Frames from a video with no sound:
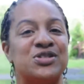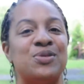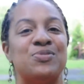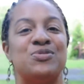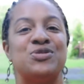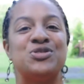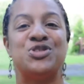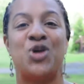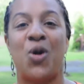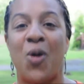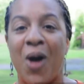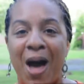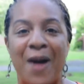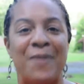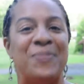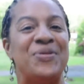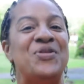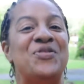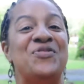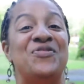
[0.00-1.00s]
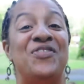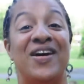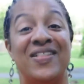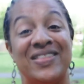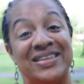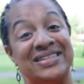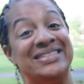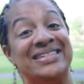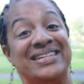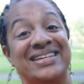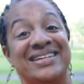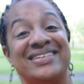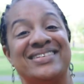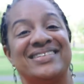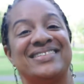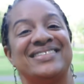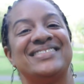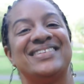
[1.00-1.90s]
I'm so happy you volunteered